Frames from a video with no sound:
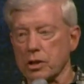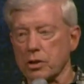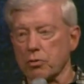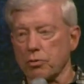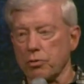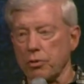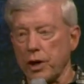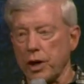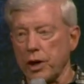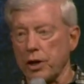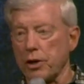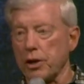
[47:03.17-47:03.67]

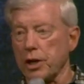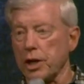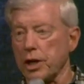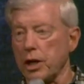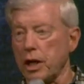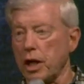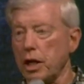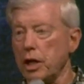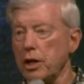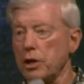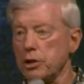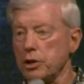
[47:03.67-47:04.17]
very
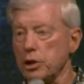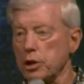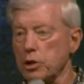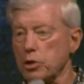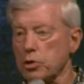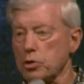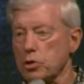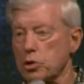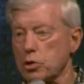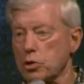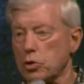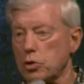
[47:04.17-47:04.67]

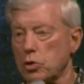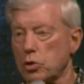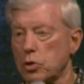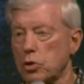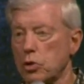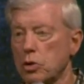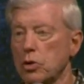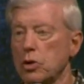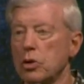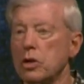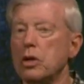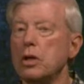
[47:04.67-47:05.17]

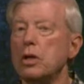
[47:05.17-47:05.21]
unusual